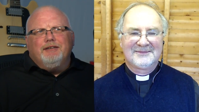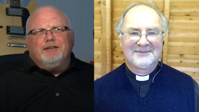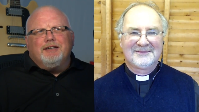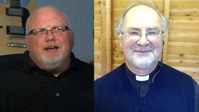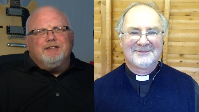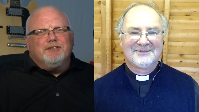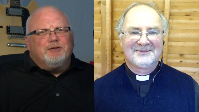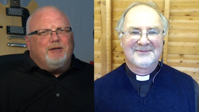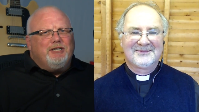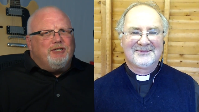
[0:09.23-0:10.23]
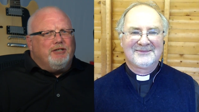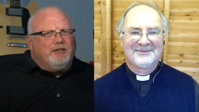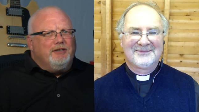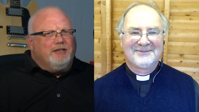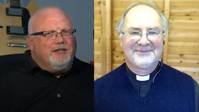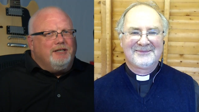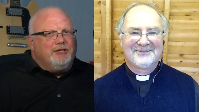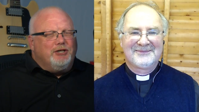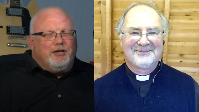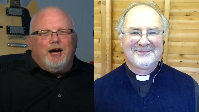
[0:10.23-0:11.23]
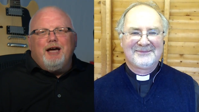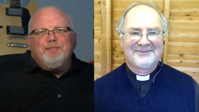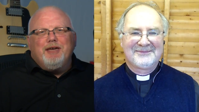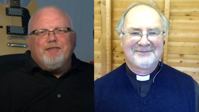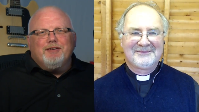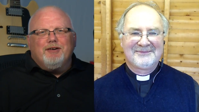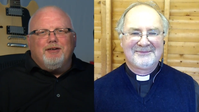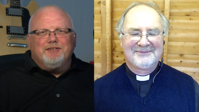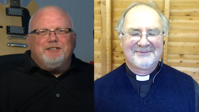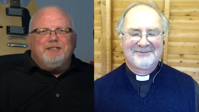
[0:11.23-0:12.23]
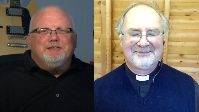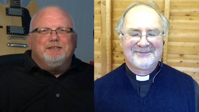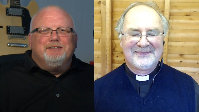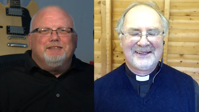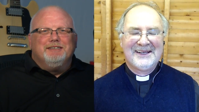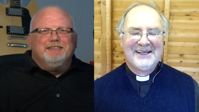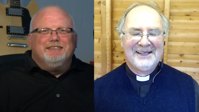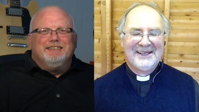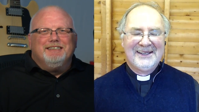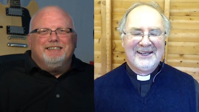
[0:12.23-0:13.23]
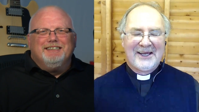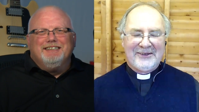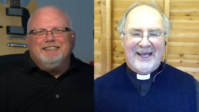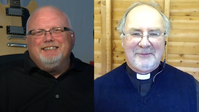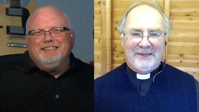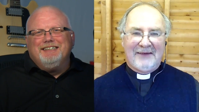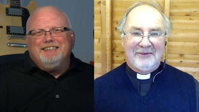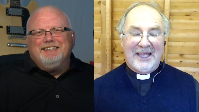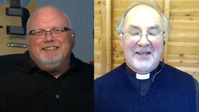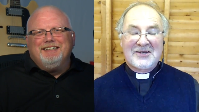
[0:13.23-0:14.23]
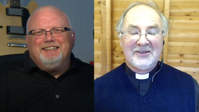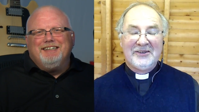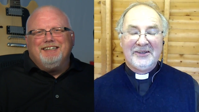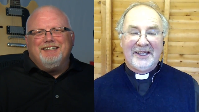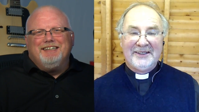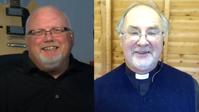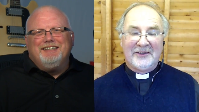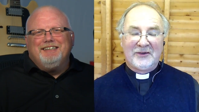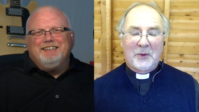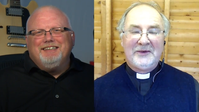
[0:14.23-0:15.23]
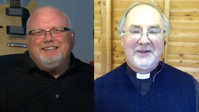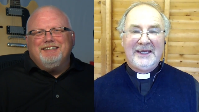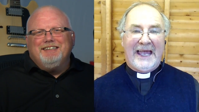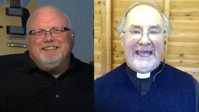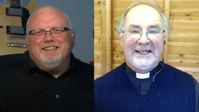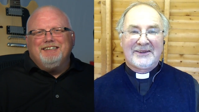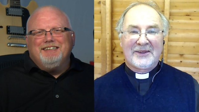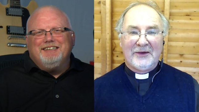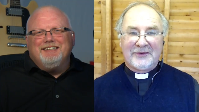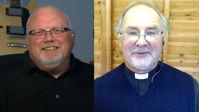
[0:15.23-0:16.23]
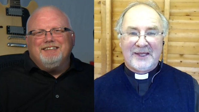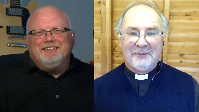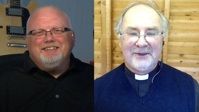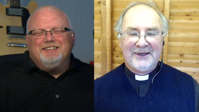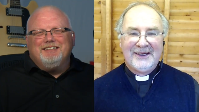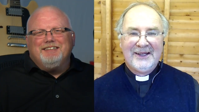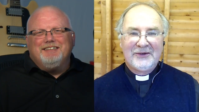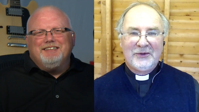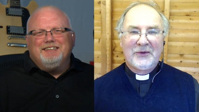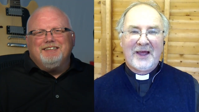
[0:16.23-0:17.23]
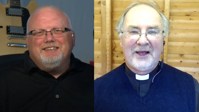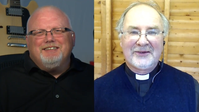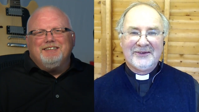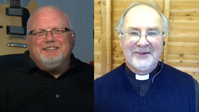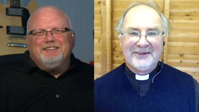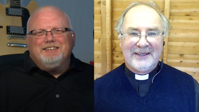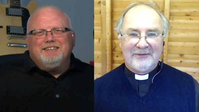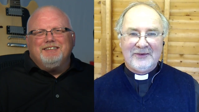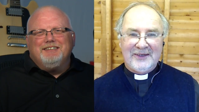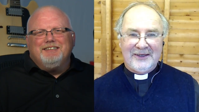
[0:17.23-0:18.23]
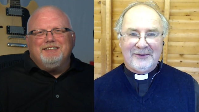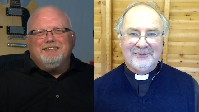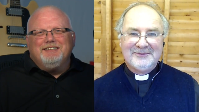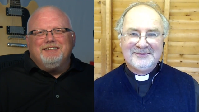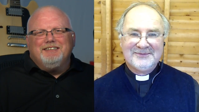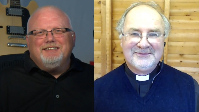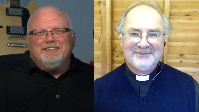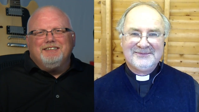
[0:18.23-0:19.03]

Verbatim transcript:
Speaker 1: the Consecration Edition. I'm Kevin Kallsen.
Speaker 2: And I'm Gavin Ashenden, and the 28th of September 2017.